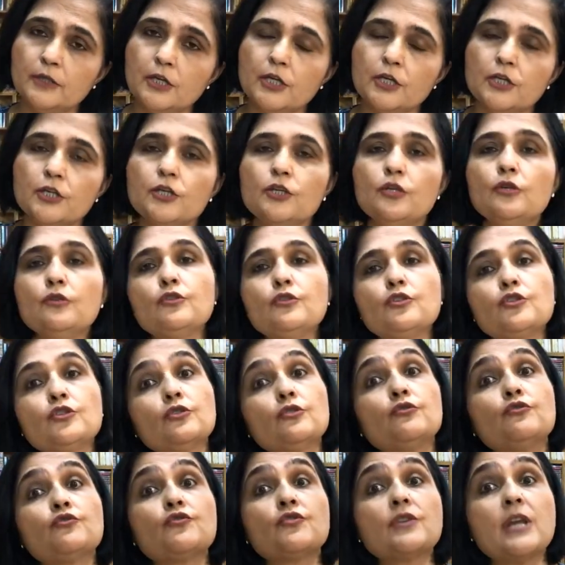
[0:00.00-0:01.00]
You should
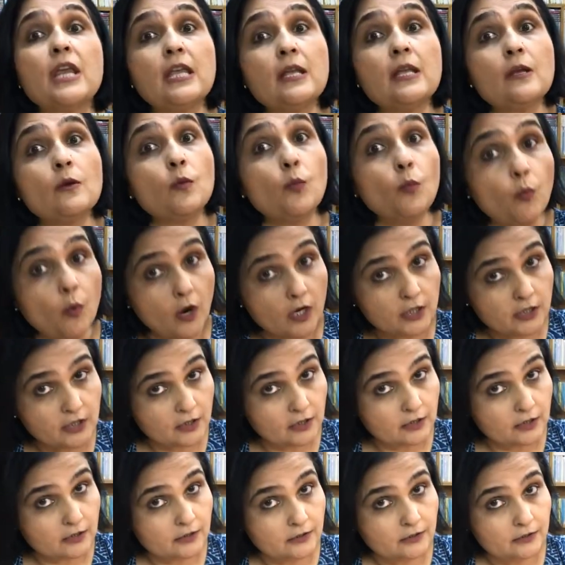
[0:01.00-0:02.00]
drink water.
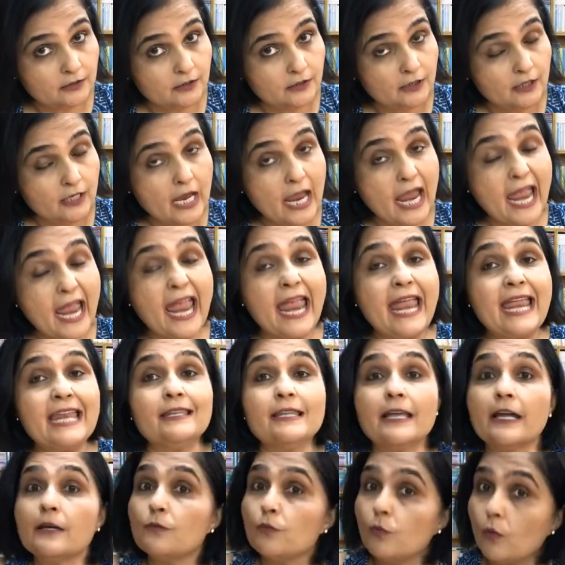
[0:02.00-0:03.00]
And
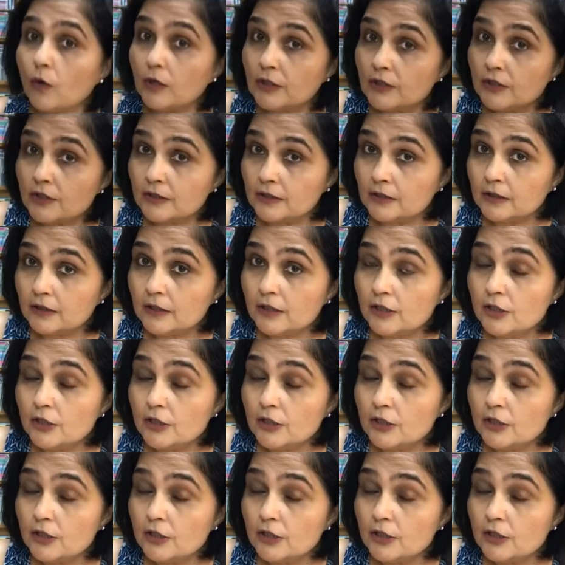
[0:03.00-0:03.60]
that water